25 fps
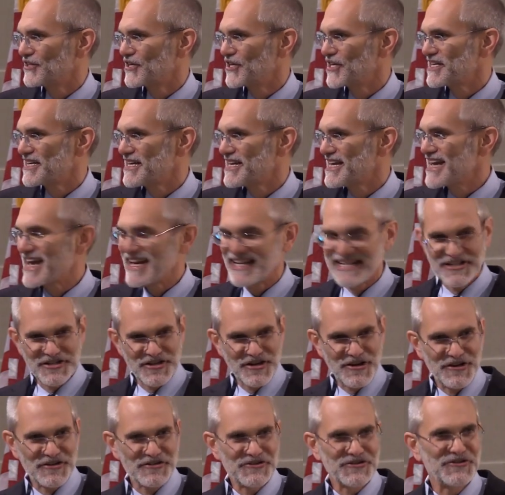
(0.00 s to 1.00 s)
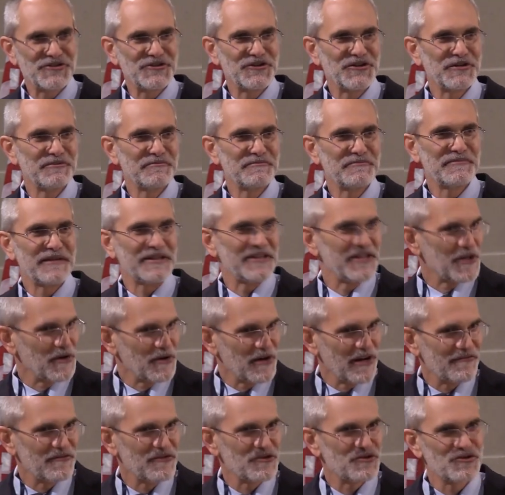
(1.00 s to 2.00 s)
Right? And he talks to him, and they
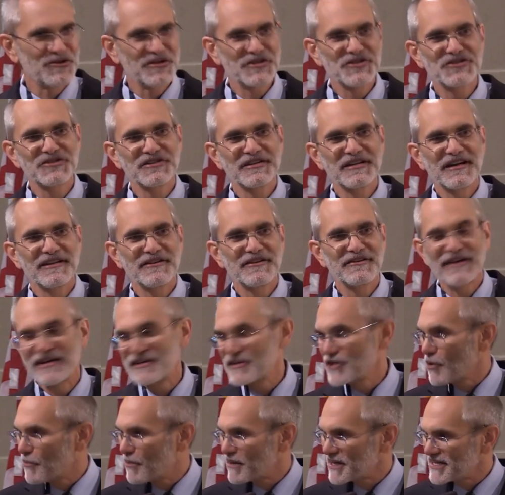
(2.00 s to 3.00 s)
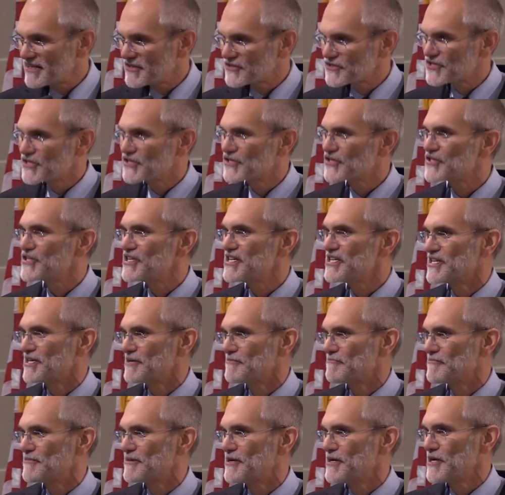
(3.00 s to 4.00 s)
go out for drinks together, and nobody else can see
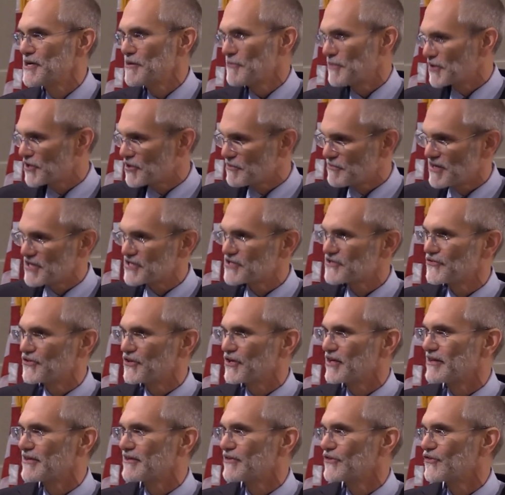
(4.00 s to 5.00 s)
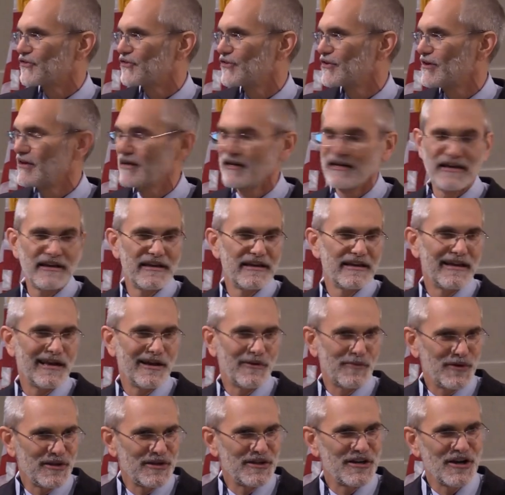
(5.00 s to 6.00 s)
him, but they're best friends.
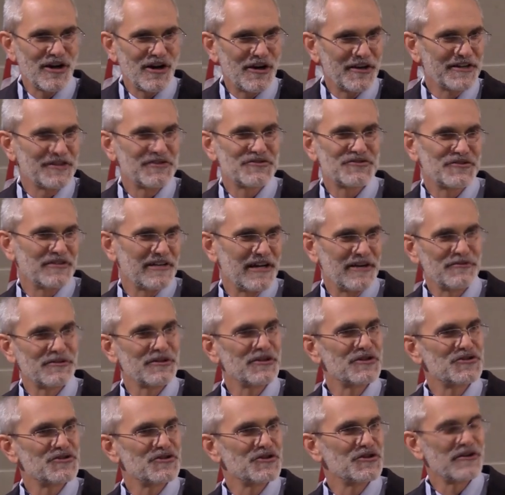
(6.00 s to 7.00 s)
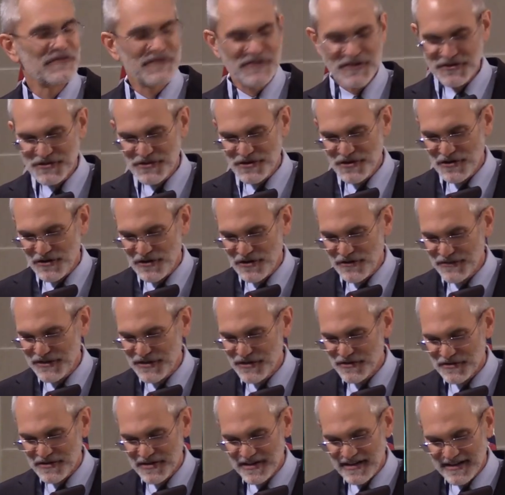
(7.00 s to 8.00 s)
So we, the audience, are not really sure if there's a Harvey
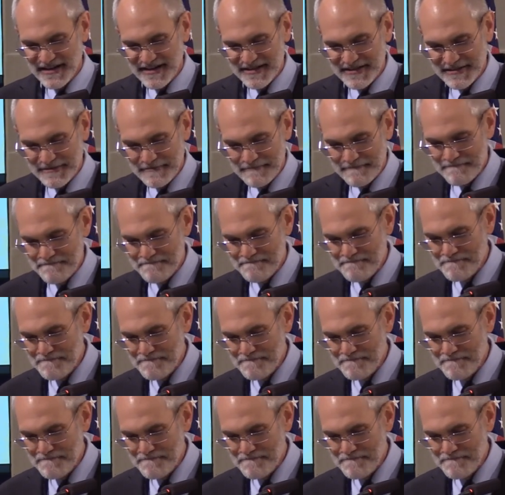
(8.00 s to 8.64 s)
or not.